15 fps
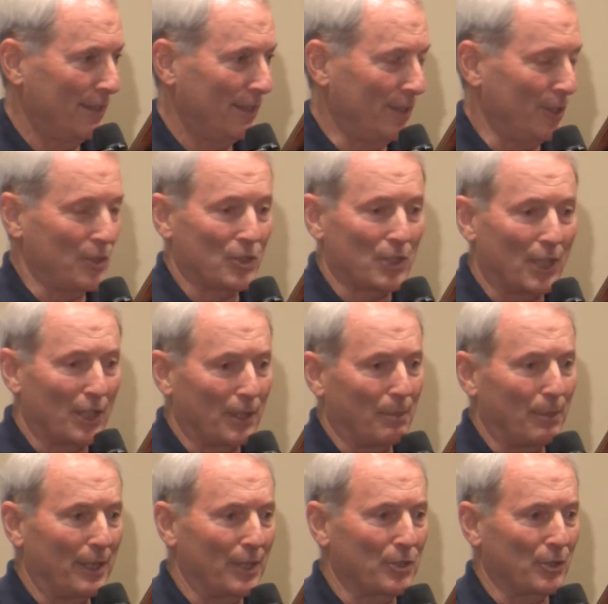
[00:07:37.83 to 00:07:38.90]
You saw the
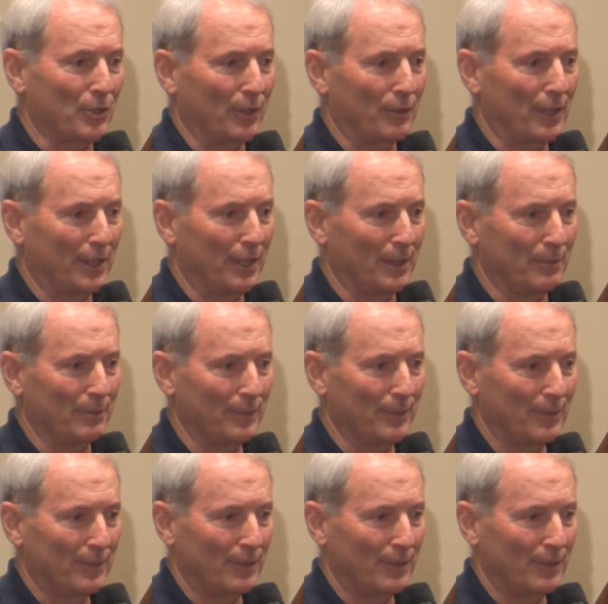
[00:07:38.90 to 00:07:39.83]
picture of him